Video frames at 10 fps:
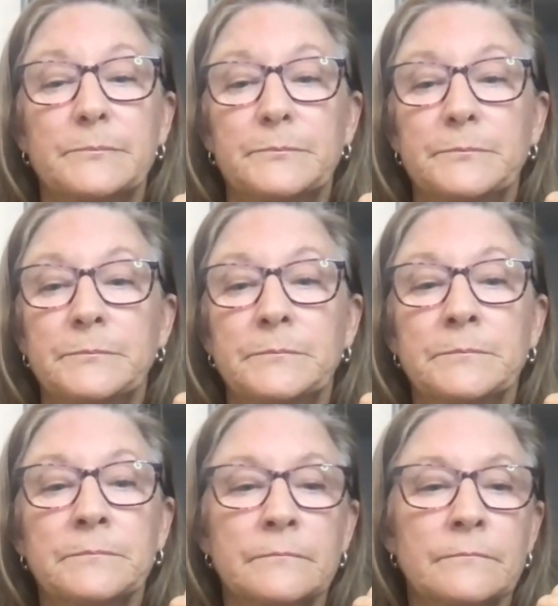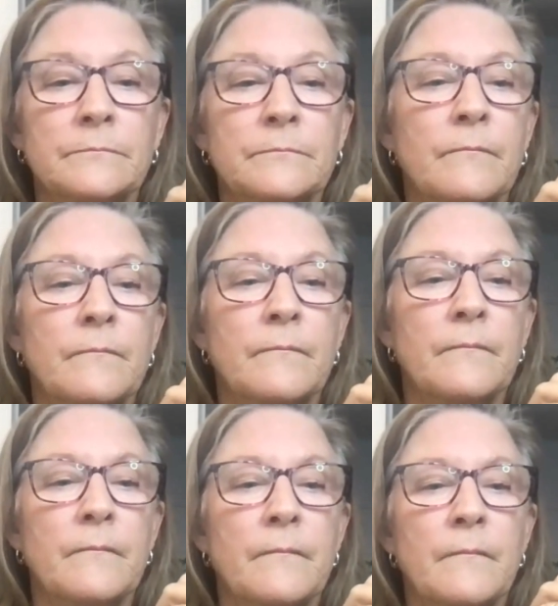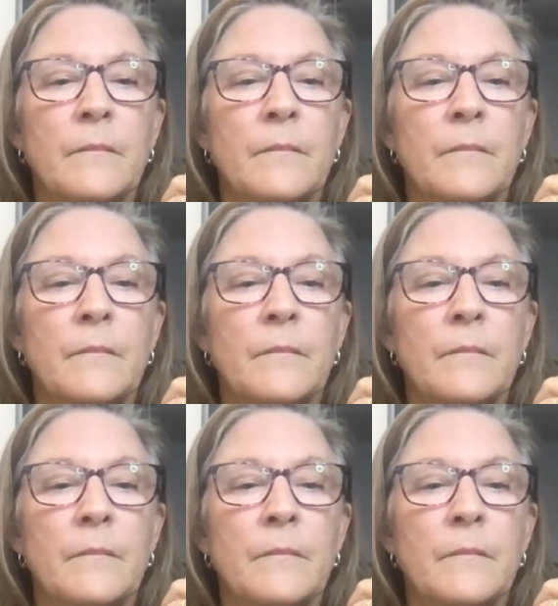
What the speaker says: (no one is talking)